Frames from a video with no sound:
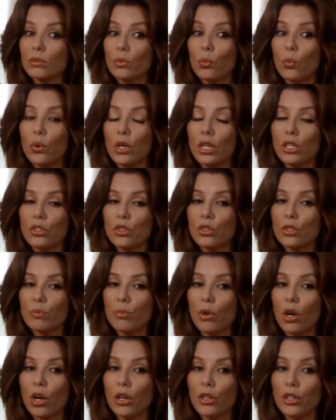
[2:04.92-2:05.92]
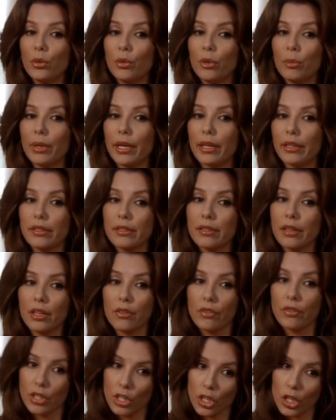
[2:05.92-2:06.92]
We just bought you a bed. It's
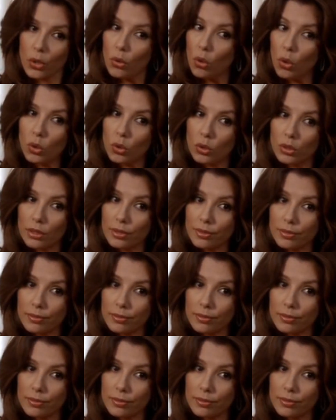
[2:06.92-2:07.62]
not even a year old.